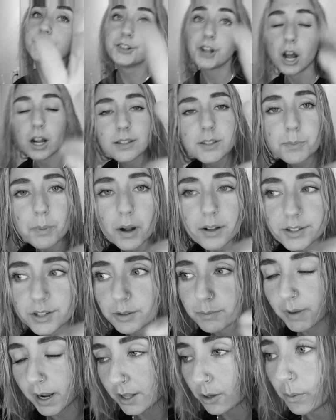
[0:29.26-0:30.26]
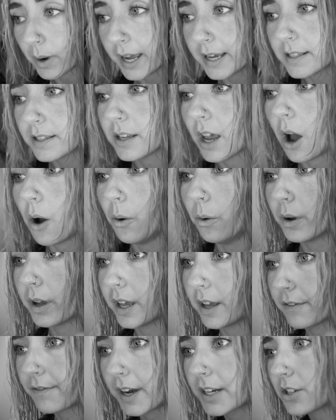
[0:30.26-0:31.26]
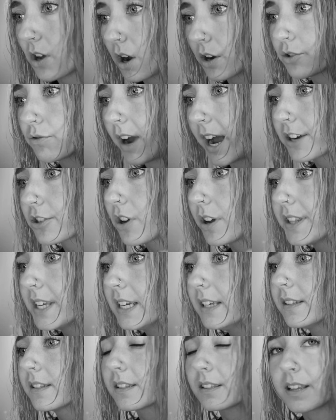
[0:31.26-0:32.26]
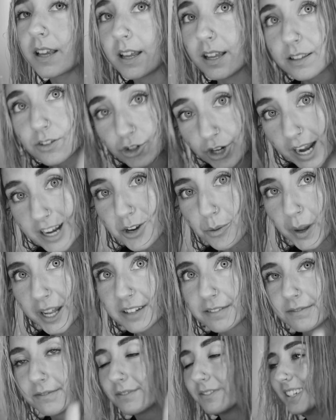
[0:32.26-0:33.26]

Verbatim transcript: Not sponsored, by the way, so if I talk trash on these, it's genuine.